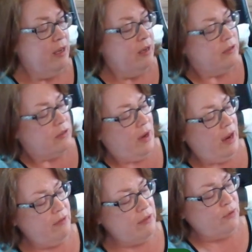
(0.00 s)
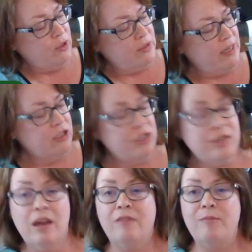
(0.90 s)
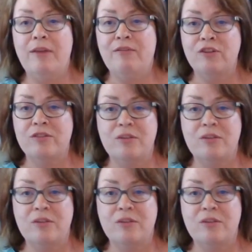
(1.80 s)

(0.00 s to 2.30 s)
So I have this first section of my first